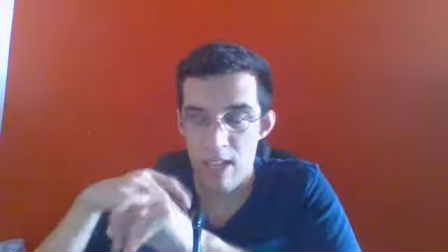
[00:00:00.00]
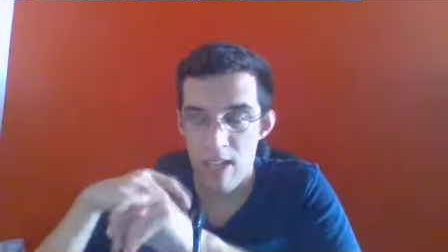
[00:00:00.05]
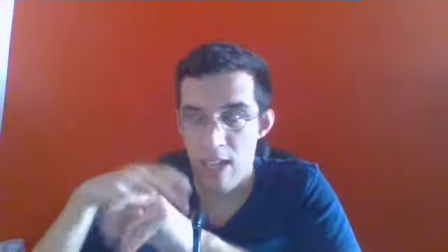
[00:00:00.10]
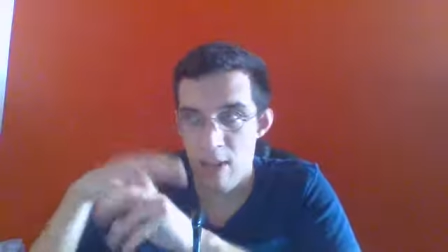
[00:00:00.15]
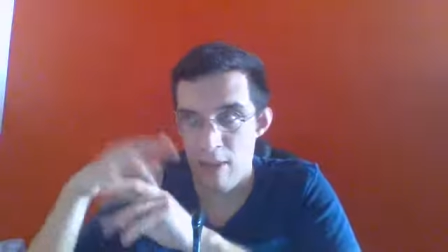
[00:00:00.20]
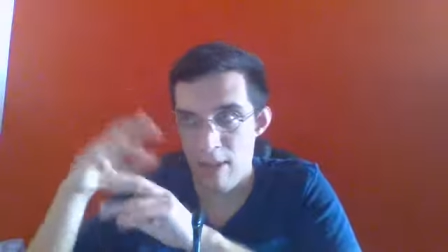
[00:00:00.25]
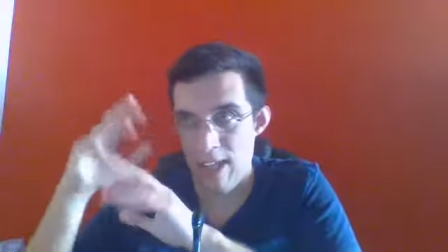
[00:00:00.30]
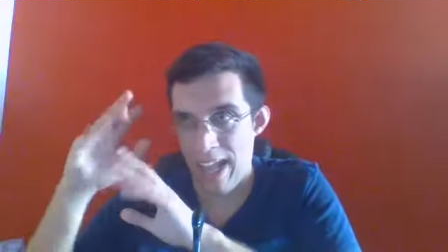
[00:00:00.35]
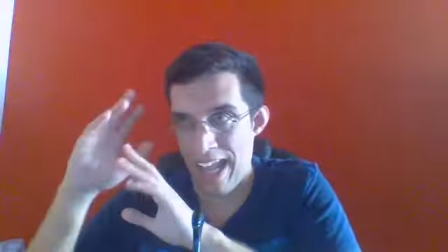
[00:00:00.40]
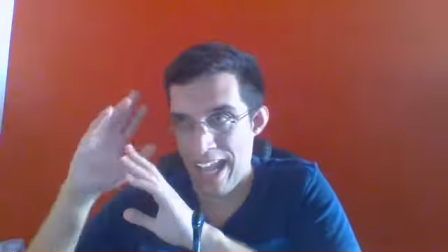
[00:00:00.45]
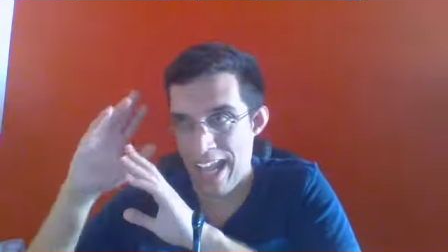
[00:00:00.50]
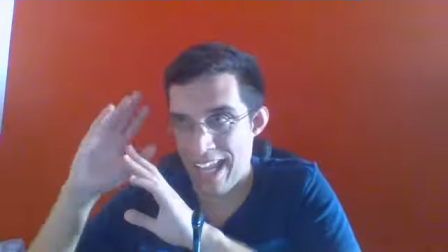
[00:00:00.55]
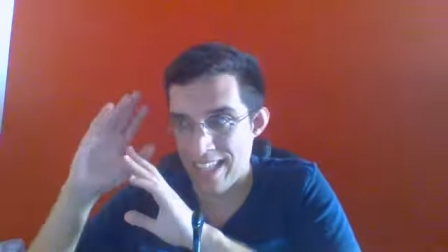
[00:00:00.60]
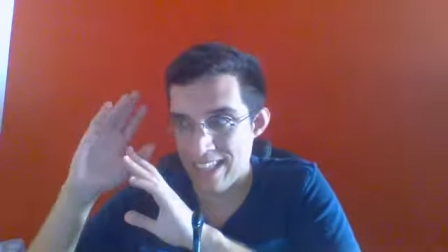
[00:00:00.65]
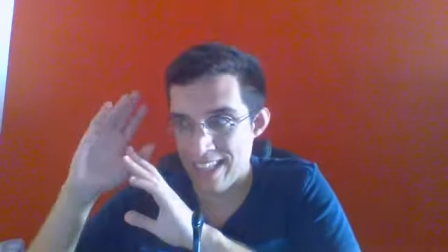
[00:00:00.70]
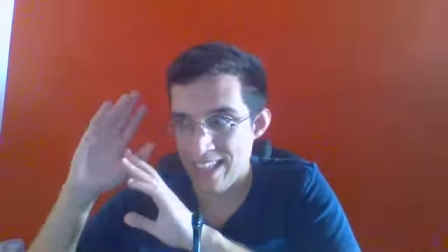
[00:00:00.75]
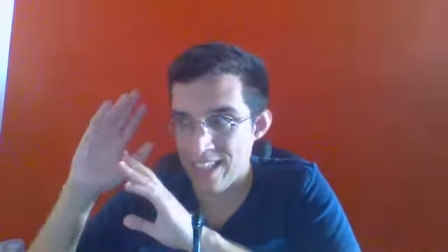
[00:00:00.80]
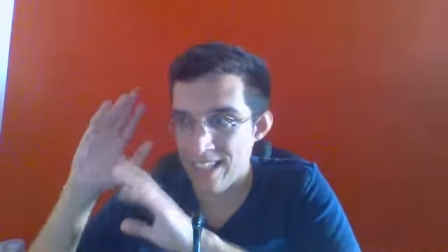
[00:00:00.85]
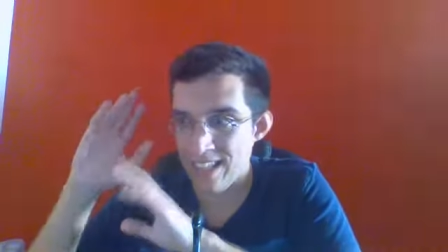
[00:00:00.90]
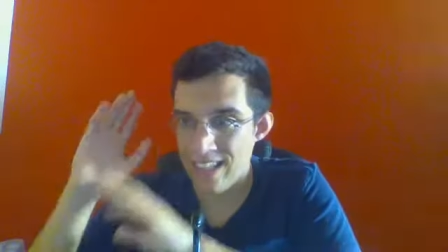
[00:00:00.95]
at,
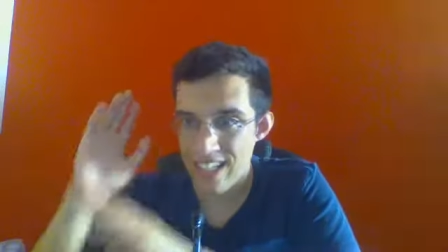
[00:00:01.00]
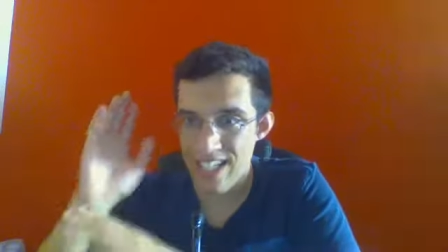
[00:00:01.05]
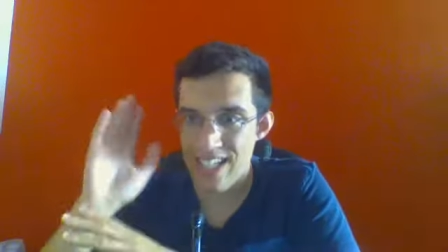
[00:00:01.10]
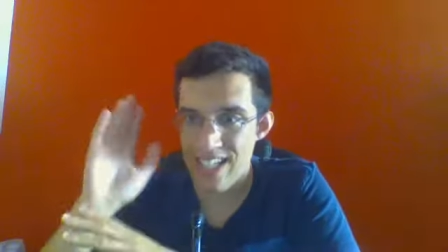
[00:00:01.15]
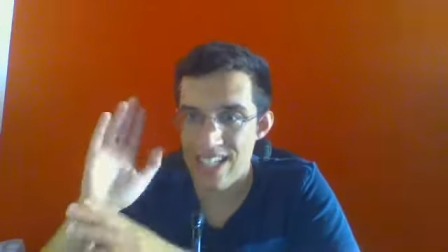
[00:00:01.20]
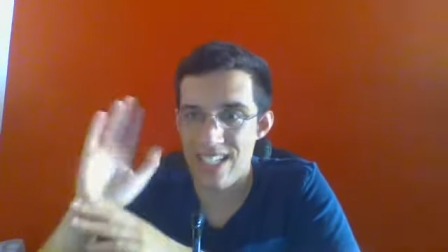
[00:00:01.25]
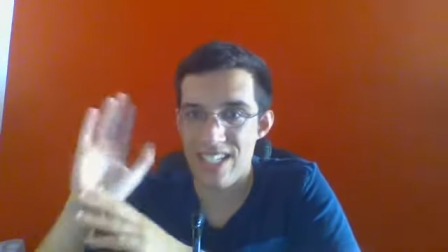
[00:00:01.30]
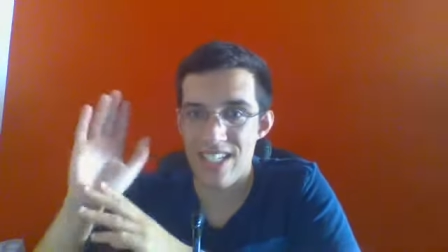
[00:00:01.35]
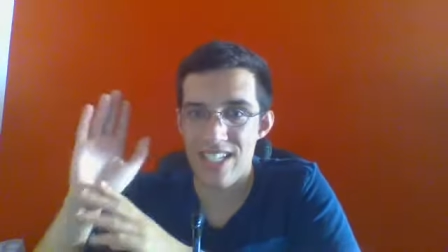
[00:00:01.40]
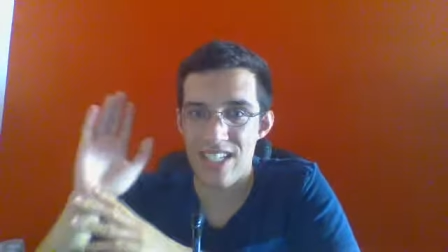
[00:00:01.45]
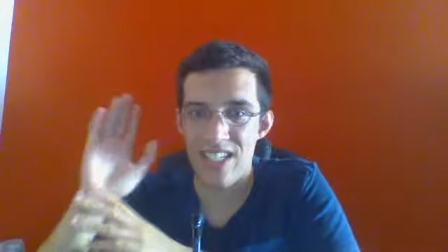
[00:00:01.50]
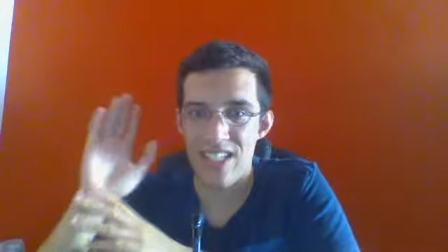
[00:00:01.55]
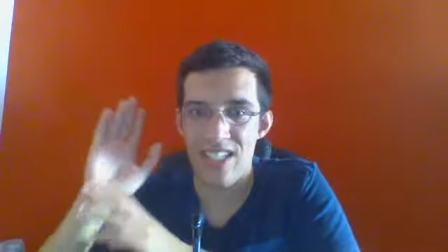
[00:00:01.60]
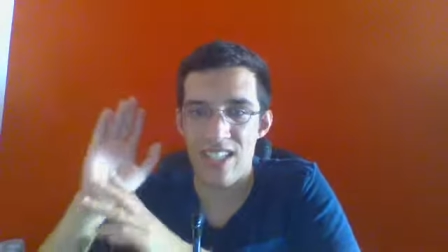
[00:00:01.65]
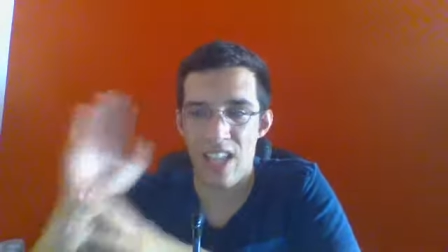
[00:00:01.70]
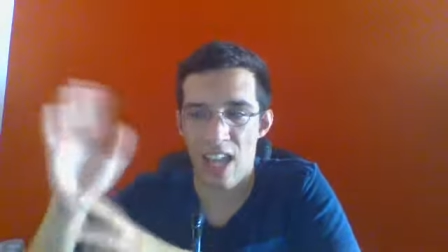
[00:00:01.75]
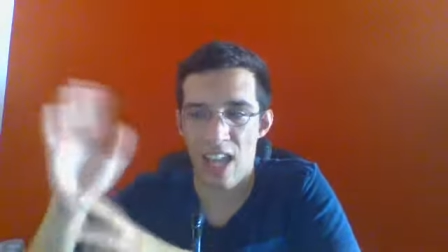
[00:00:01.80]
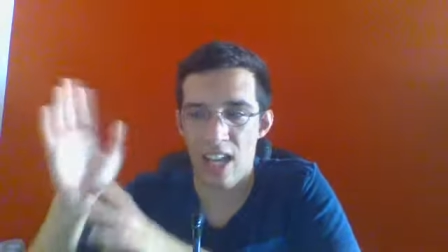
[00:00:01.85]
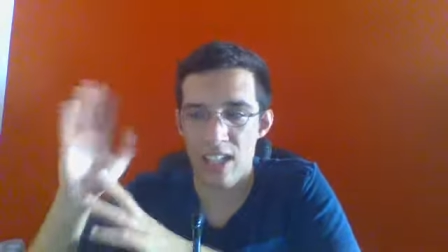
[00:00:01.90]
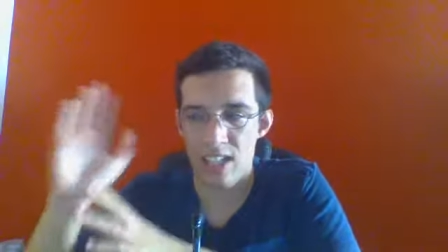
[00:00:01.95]
at least
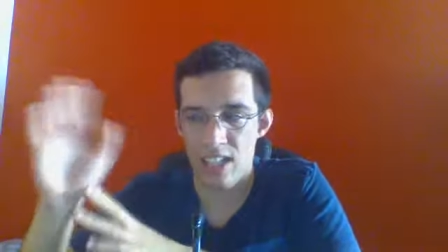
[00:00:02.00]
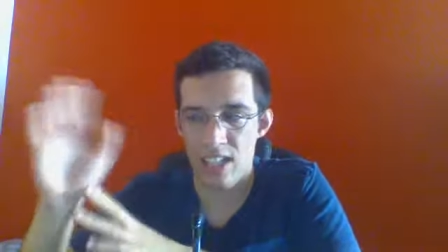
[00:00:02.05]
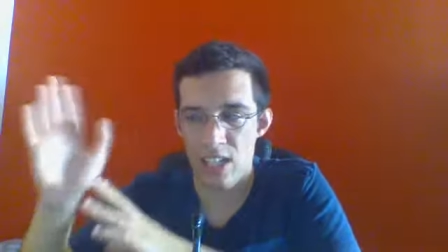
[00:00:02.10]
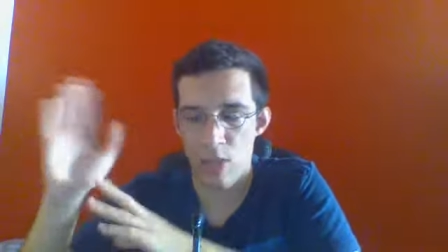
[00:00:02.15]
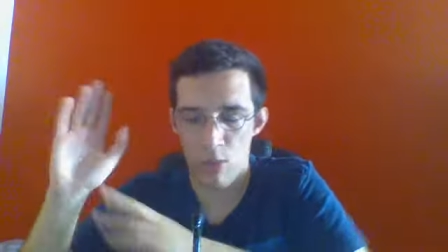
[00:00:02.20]
slightly.